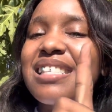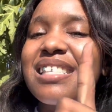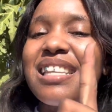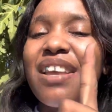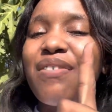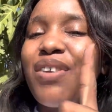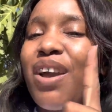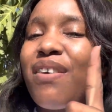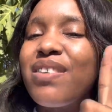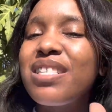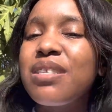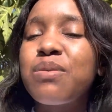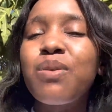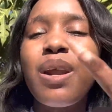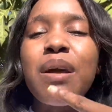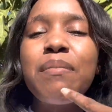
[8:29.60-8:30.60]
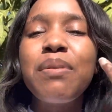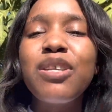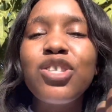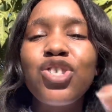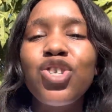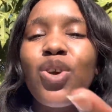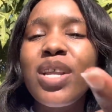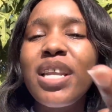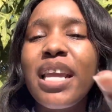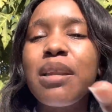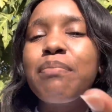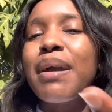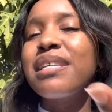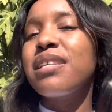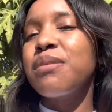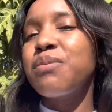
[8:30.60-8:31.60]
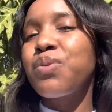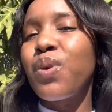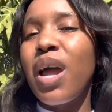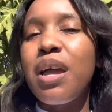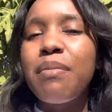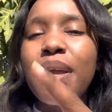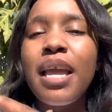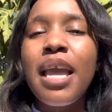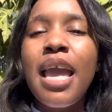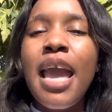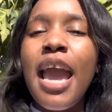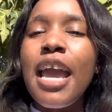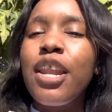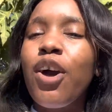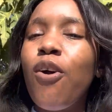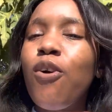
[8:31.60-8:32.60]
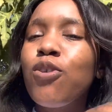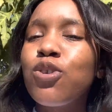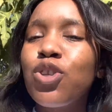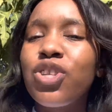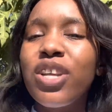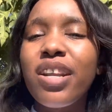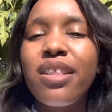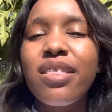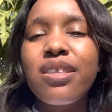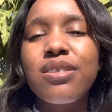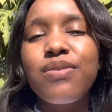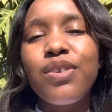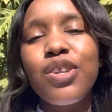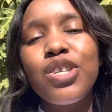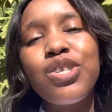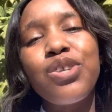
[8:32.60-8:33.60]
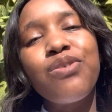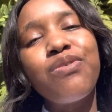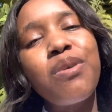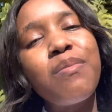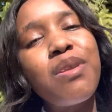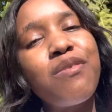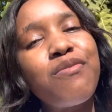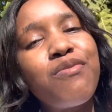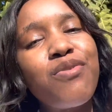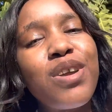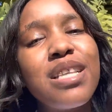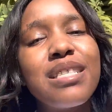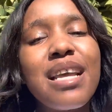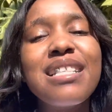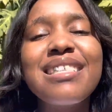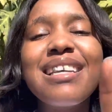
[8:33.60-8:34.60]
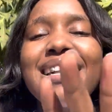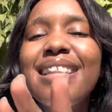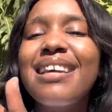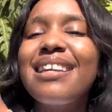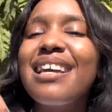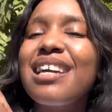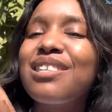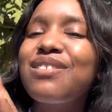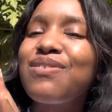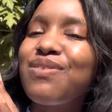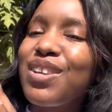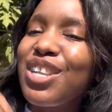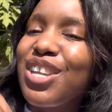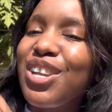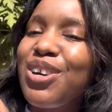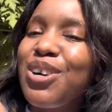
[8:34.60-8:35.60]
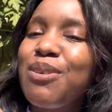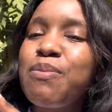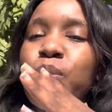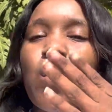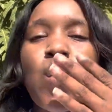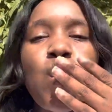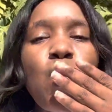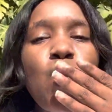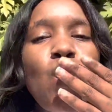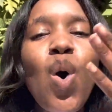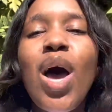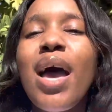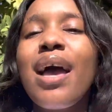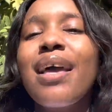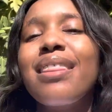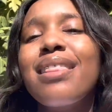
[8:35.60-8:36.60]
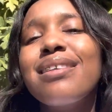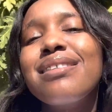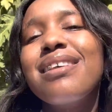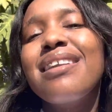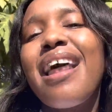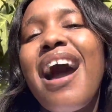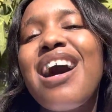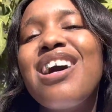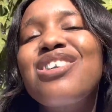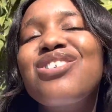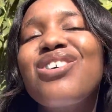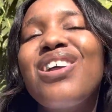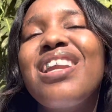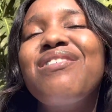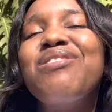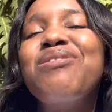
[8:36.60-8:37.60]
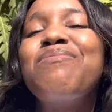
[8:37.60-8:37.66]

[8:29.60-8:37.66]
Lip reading: If you haven't subscribed, please join in by subscribing and also sharing this video to your family and friends. Until the next video, this is an outro. Love you,